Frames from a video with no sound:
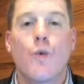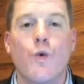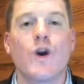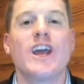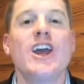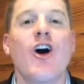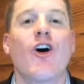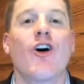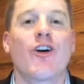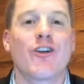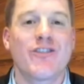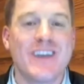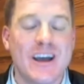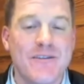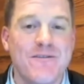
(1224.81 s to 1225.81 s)
we
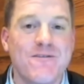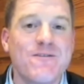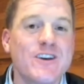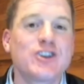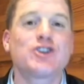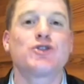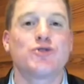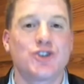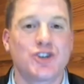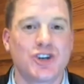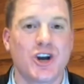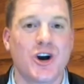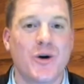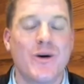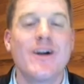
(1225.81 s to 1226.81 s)
are the official
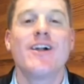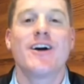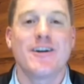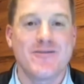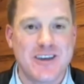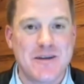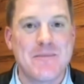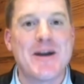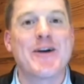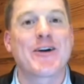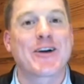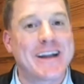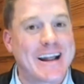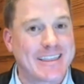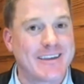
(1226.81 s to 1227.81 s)
show of the
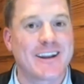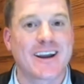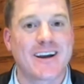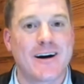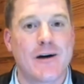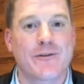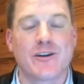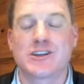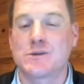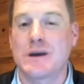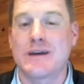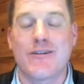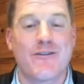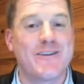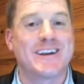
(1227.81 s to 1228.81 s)
American Athletic Conference, and
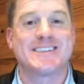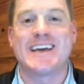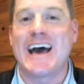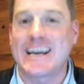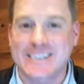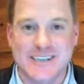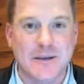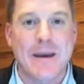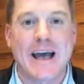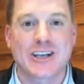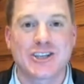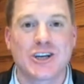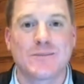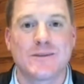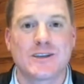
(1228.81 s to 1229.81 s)
we have a fantastic
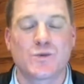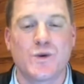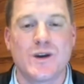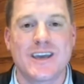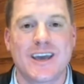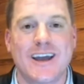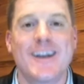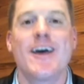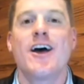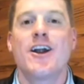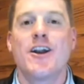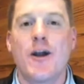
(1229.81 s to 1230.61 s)
matchup this weekend.